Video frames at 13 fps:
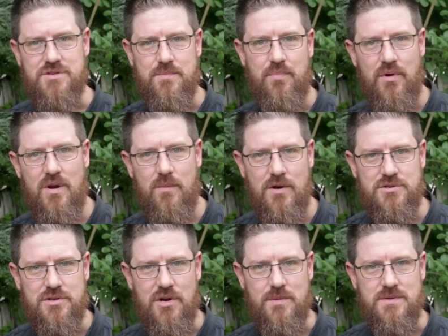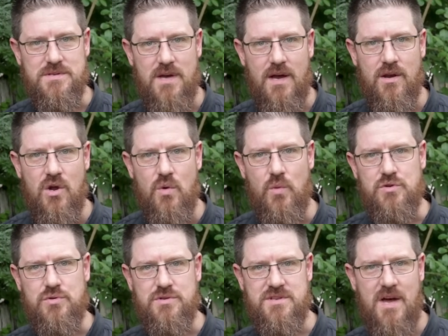is a pre-emergent herbicide,
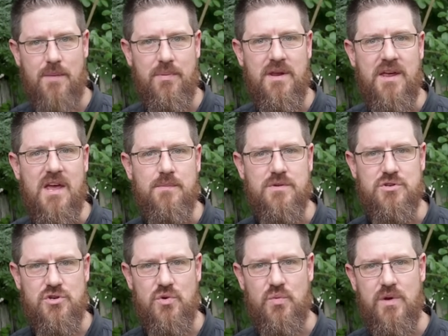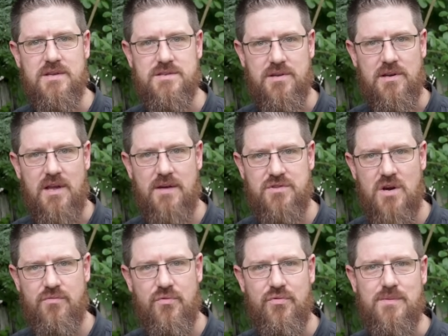which will stop any immature weeds that are left
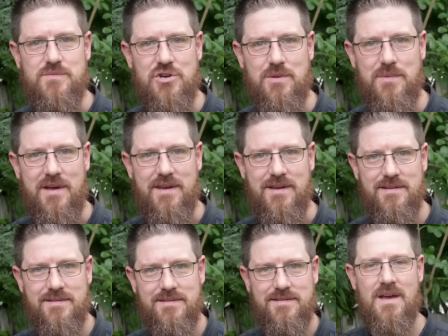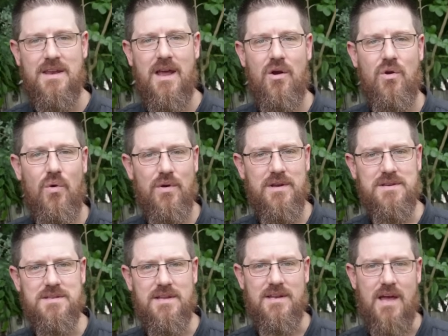over from germinating. Now, according
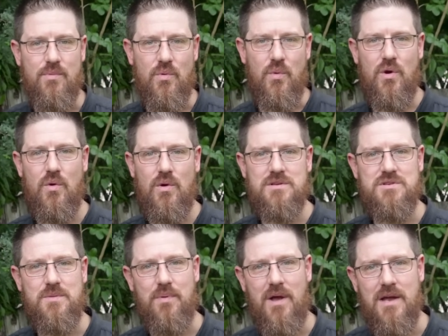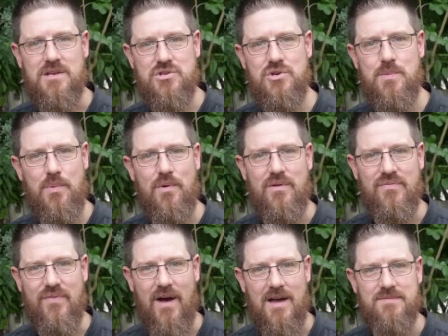to the label, we're going to apply two point
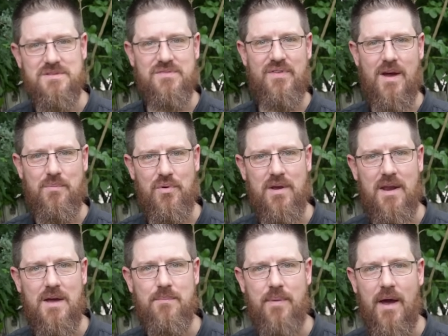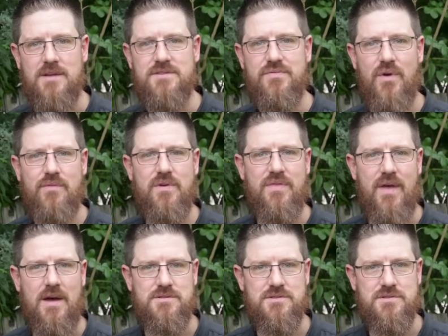five to five point nine pounds for every
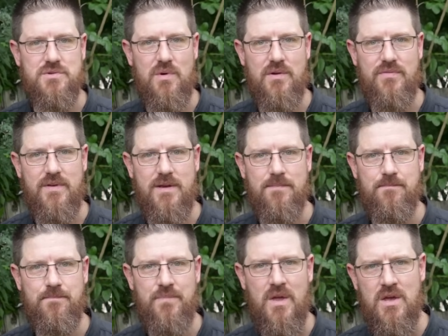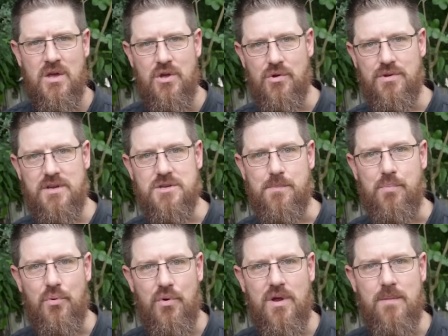thousand square feet. You'll need to
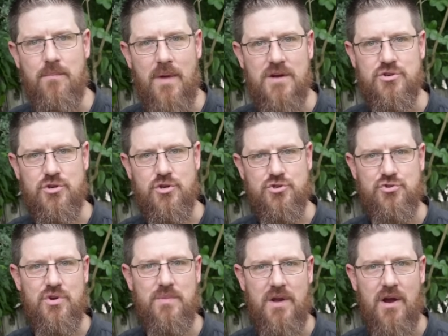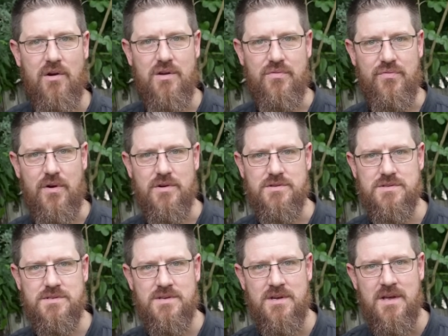pre-measure your treatment area
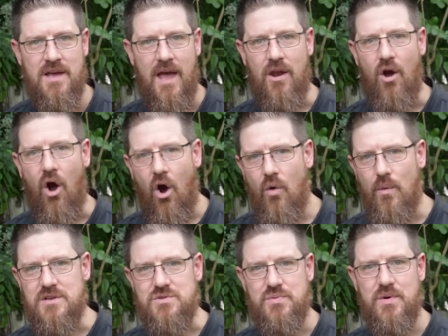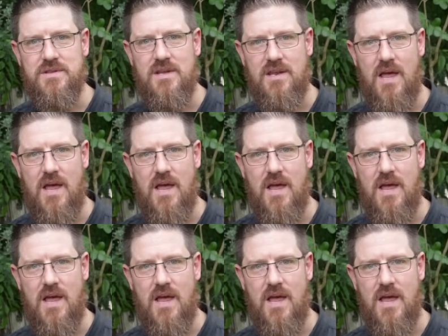first, and always read the